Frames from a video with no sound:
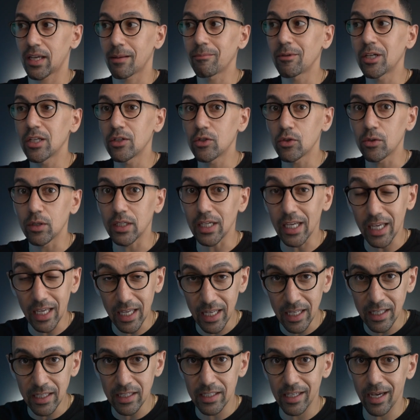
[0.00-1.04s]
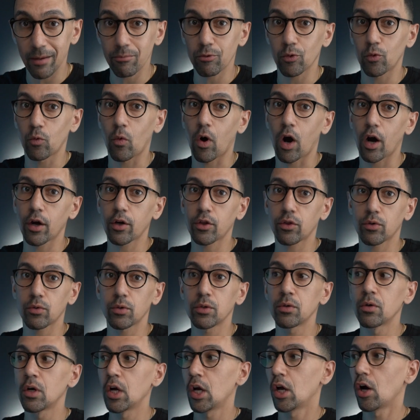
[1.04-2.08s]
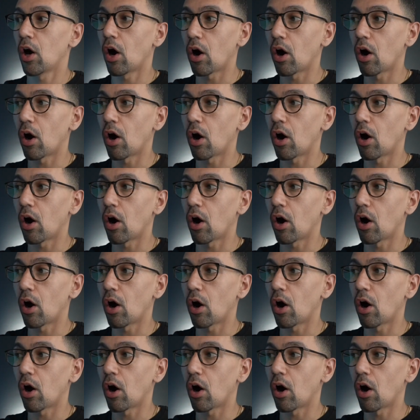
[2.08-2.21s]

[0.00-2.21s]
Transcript: I'm going to do an in-depth walkthrough